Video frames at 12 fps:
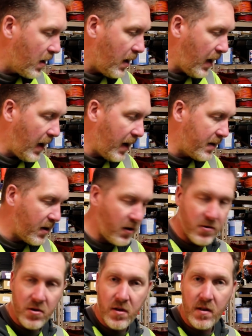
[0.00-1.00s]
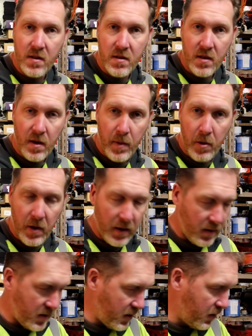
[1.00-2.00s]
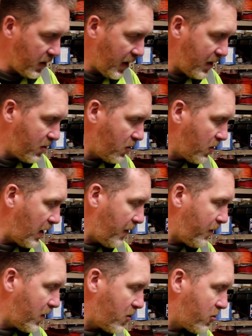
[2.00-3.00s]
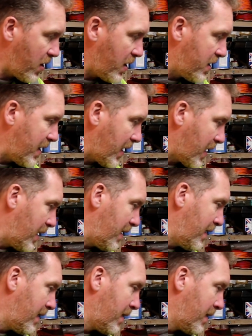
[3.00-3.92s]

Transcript: And I also need to see about getting the cylinder head done yet for the dry decking.